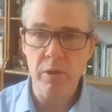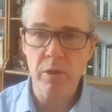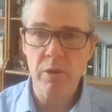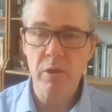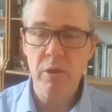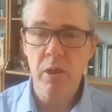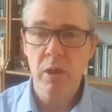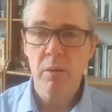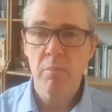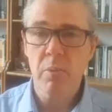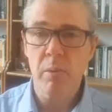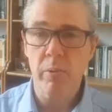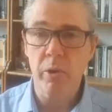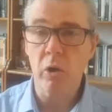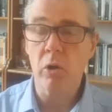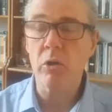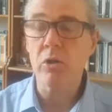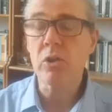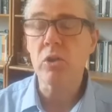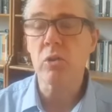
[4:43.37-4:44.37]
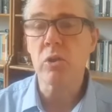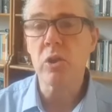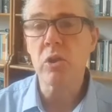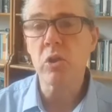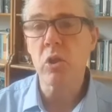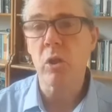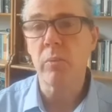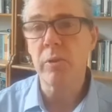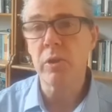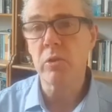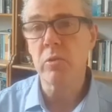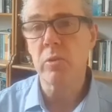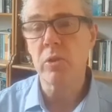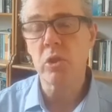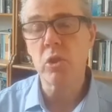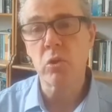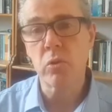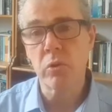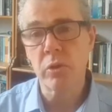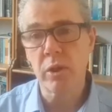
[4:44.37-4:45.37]
but we're also determined to ensure
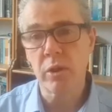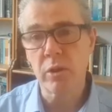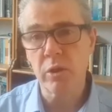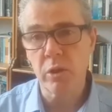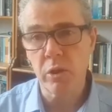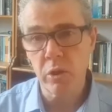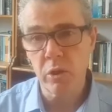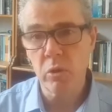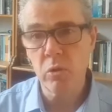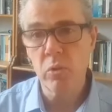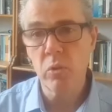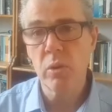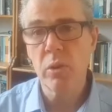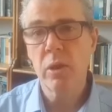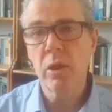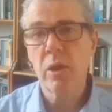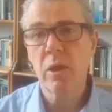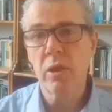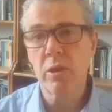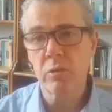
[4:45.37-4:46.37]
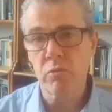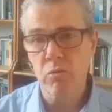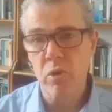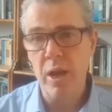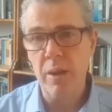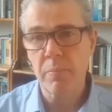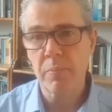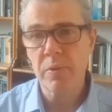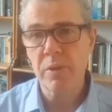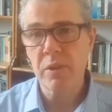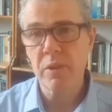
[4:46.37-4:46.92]
that you, as reps,